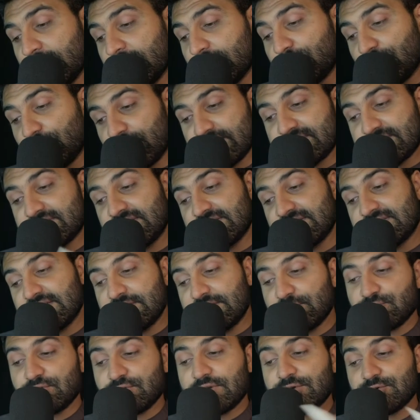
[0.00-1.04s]
coerce this
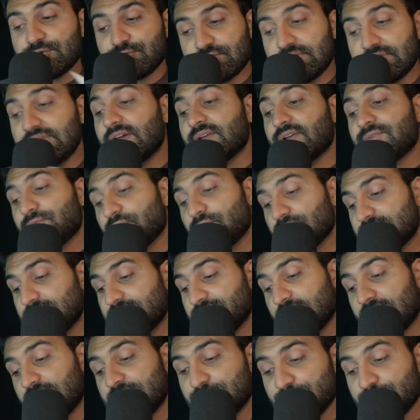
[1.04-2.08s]
into a truthy or falsy
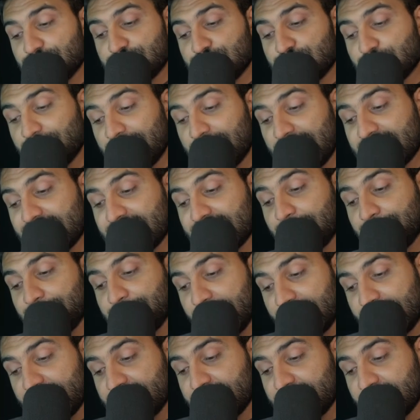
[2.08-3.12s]
values to make
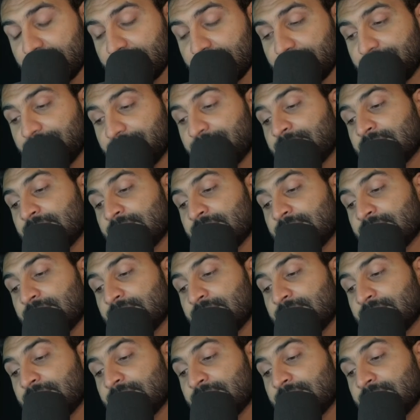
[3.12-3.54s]
comparison.